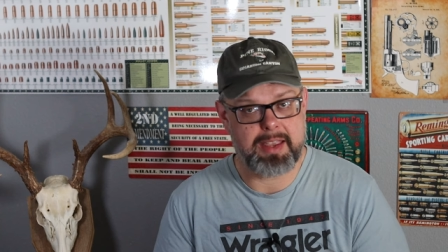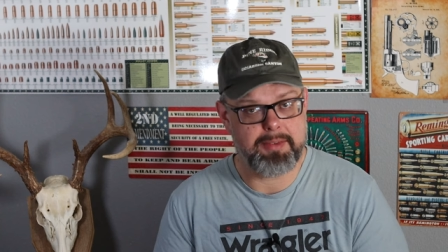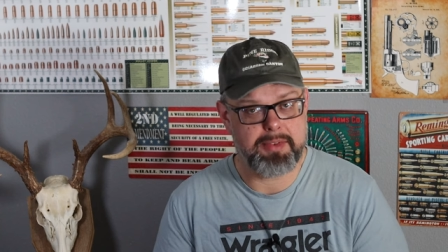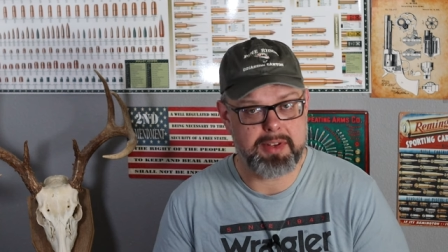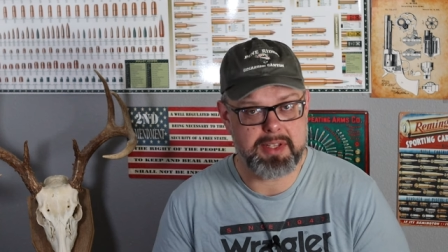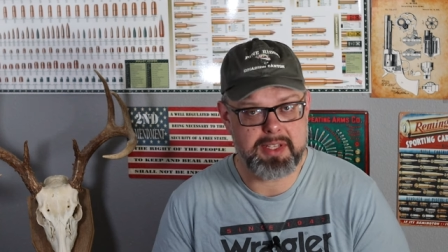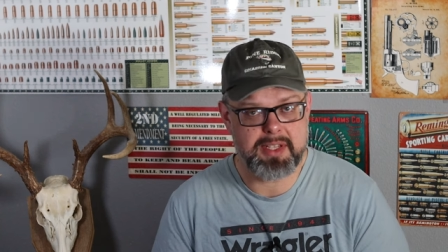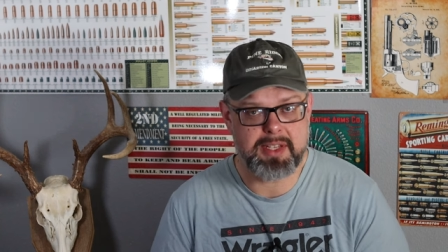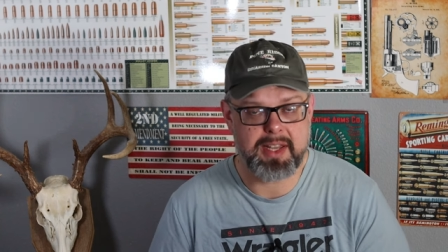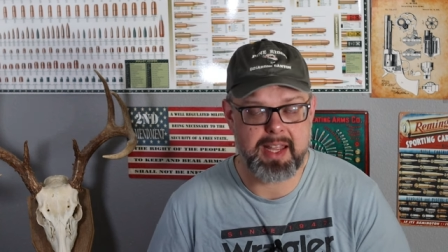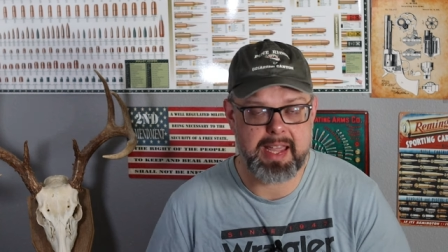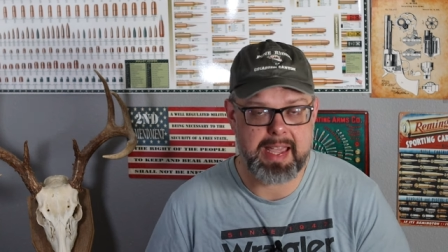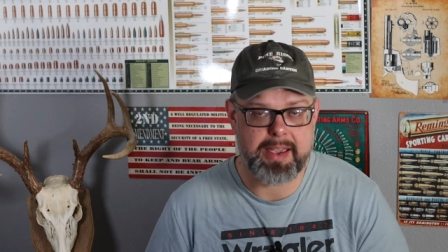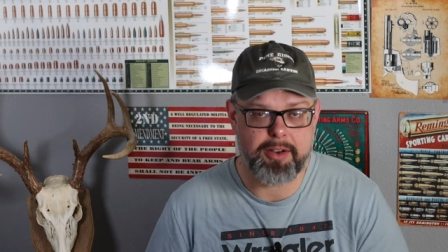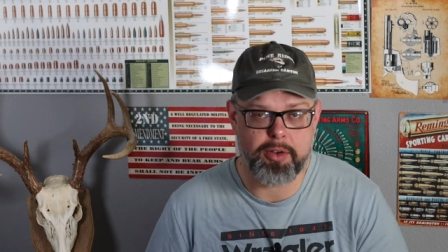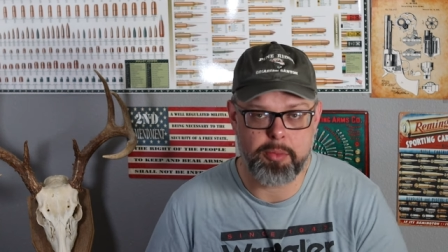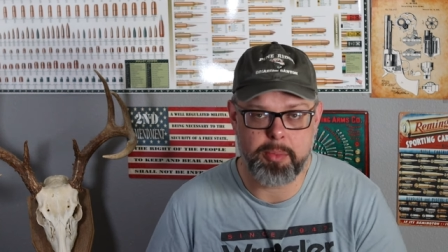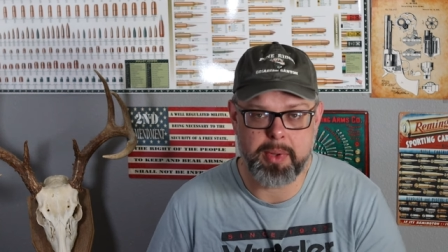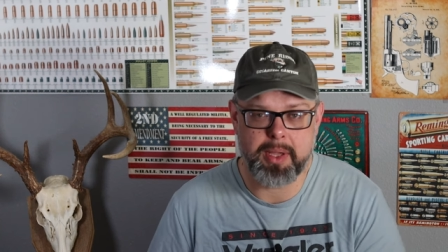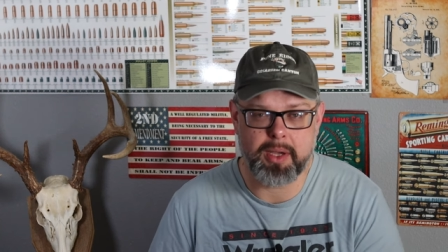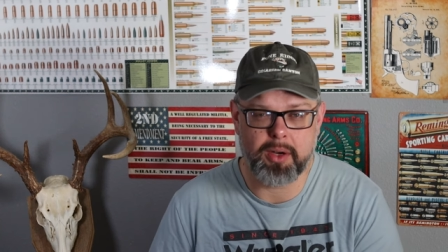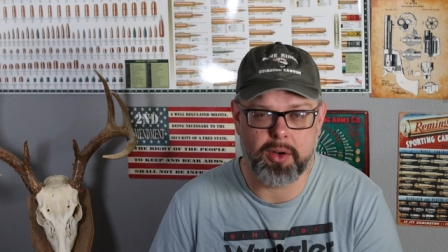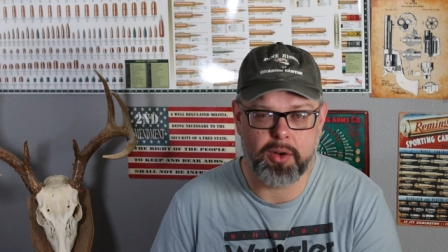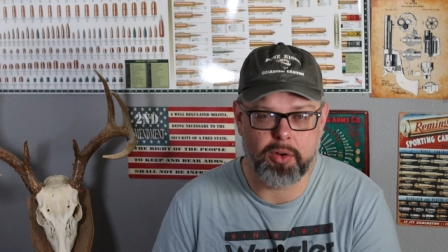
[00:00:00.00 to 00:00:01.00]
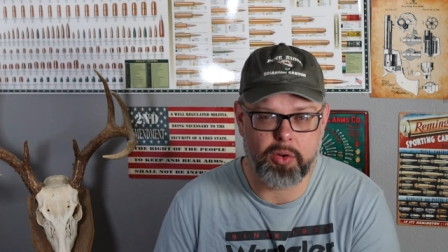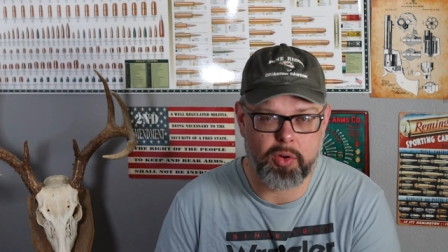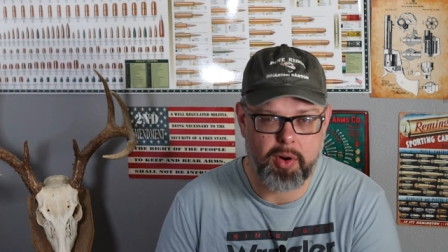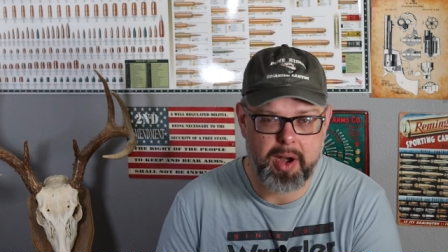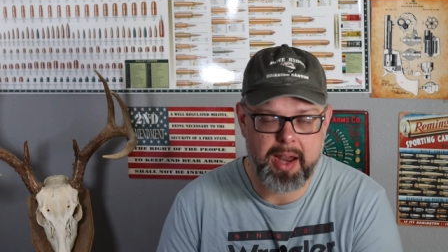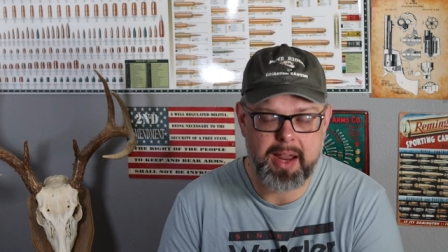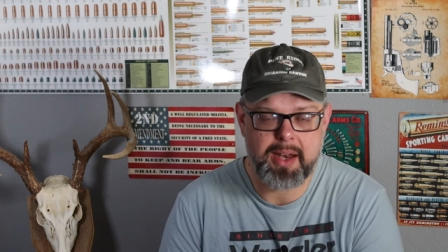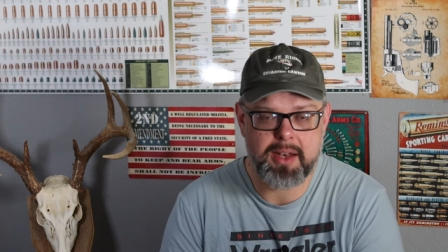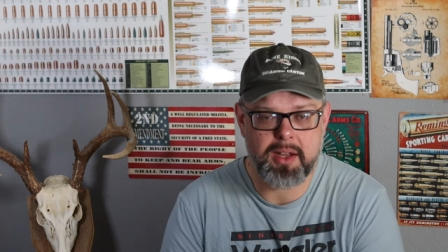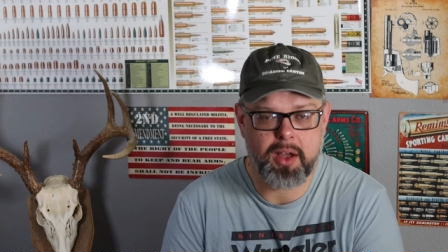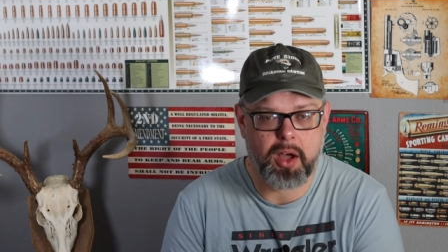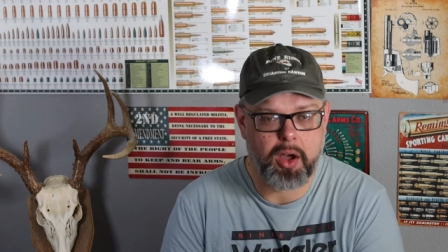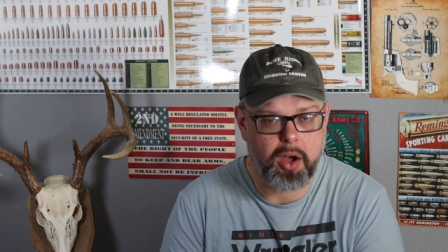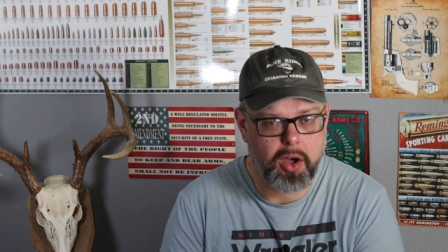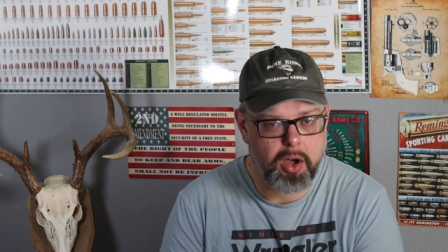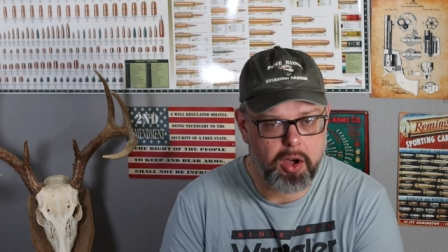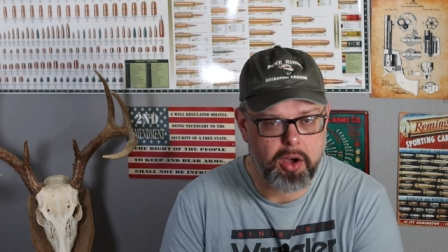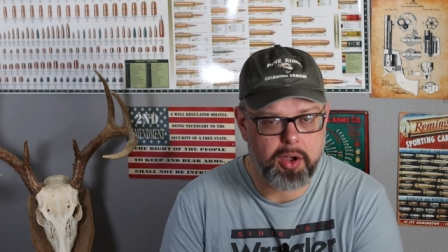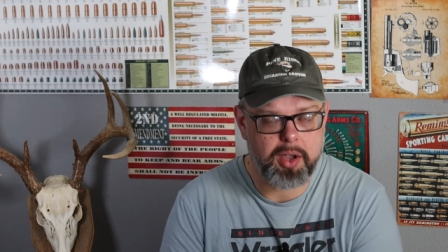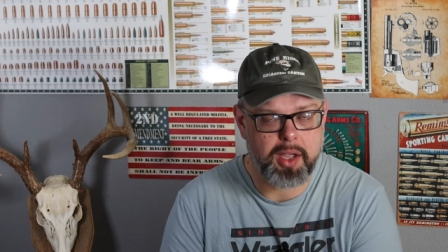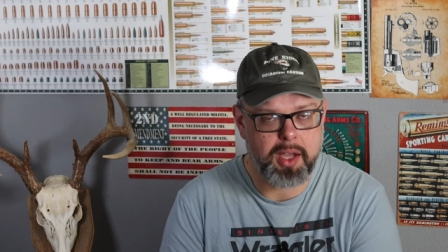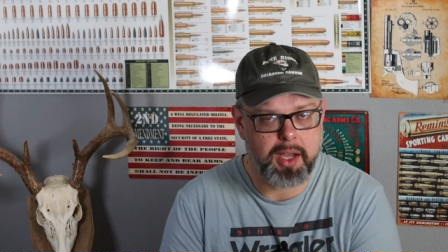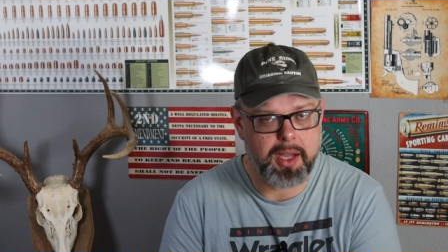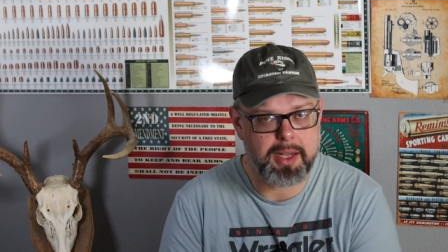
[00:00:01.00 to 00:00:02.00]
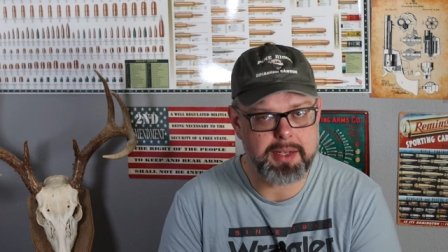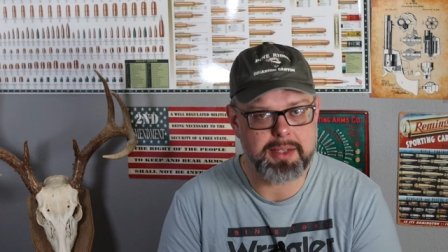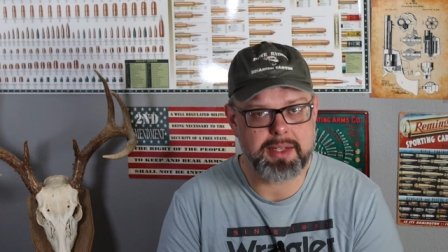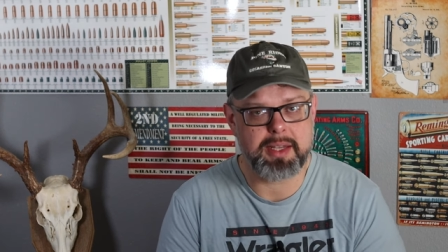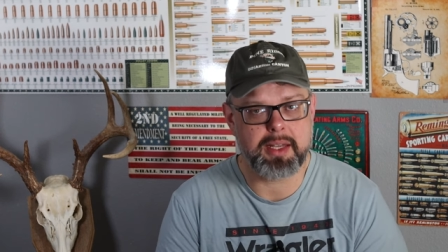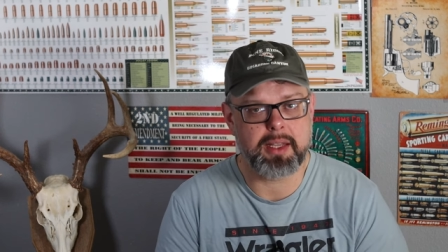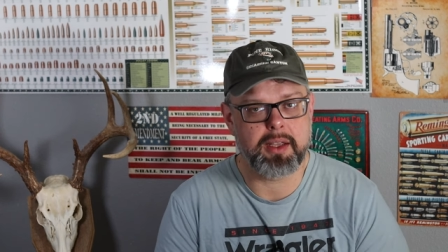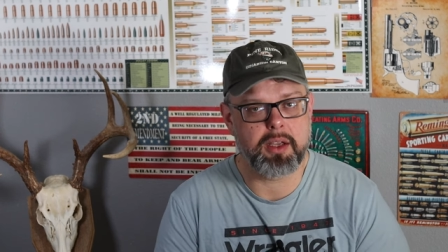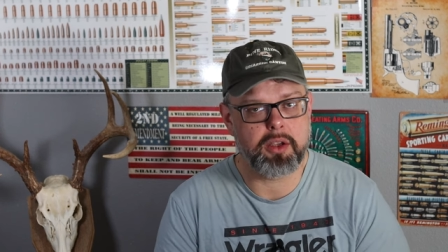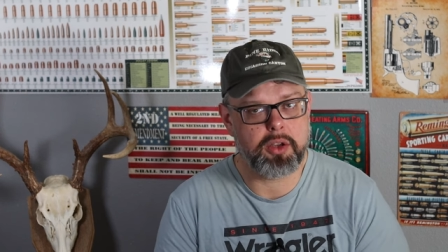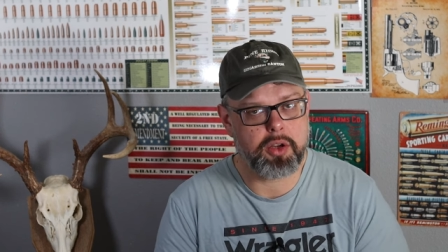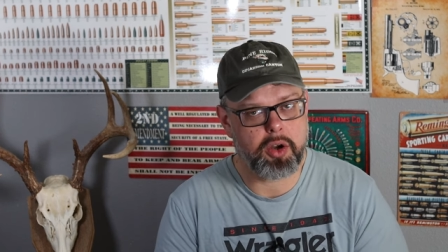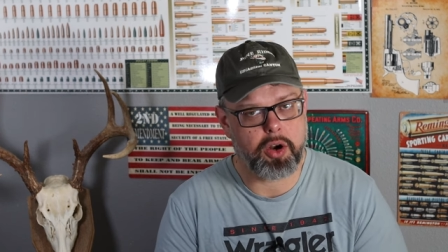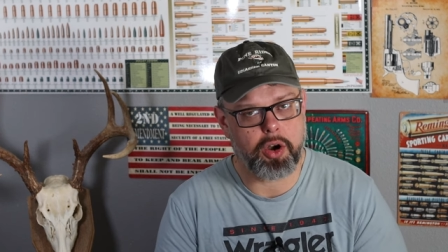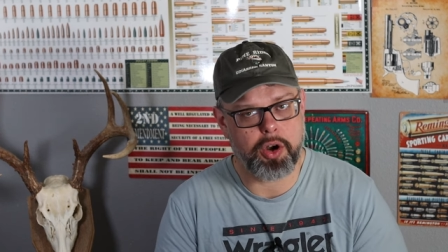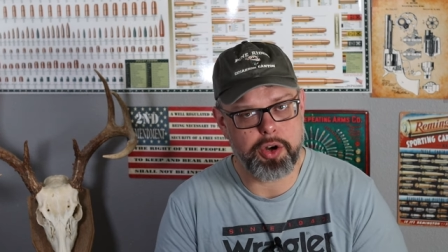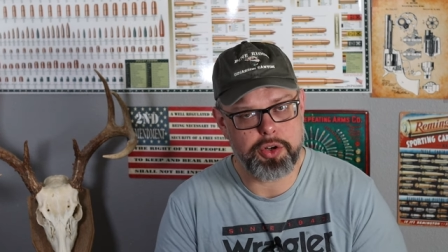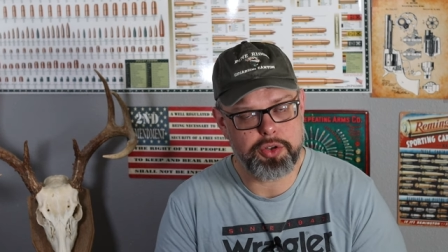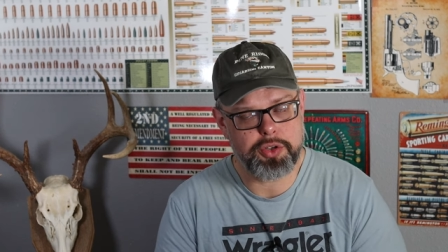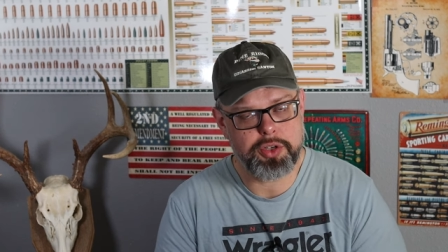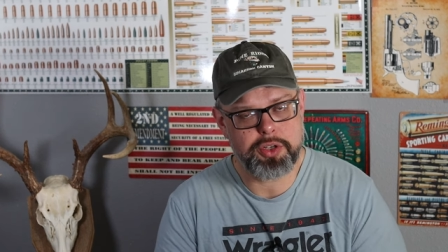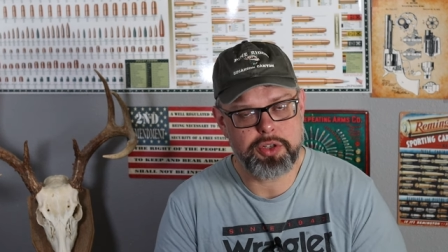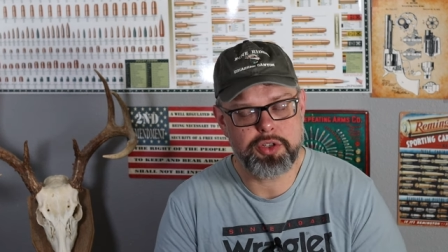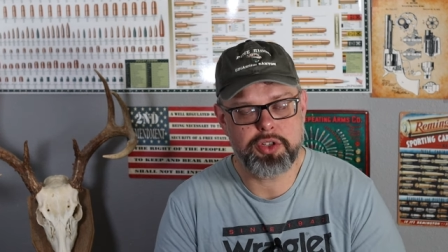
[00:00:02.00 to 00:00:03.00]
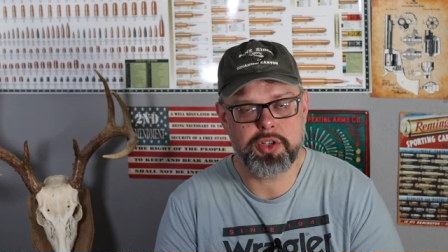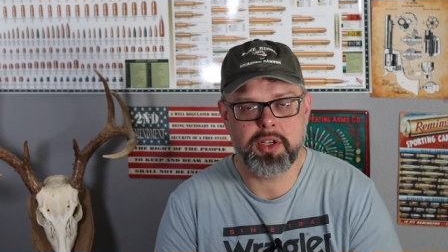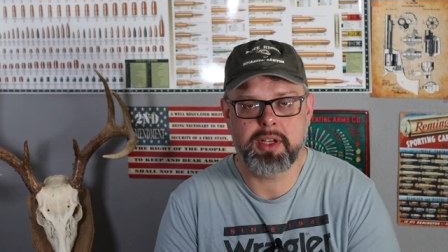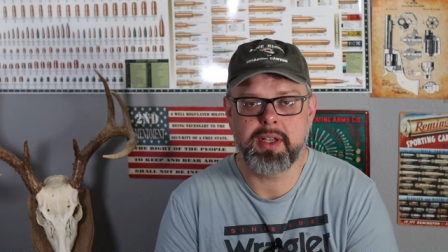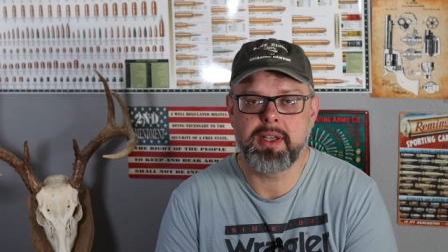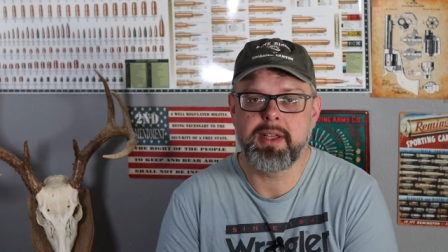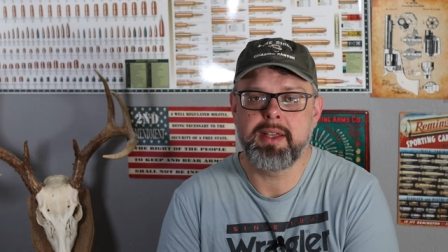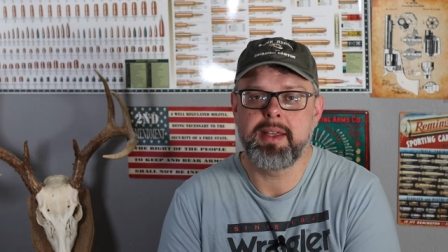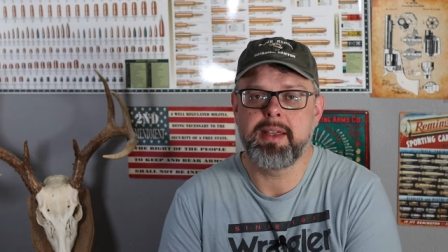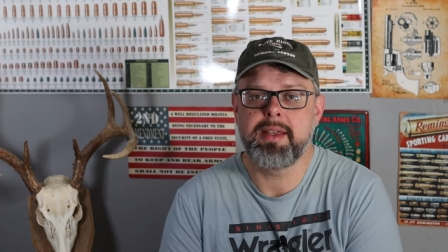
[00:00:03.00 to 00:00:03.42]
even today it would be a great hog hunting cartridge,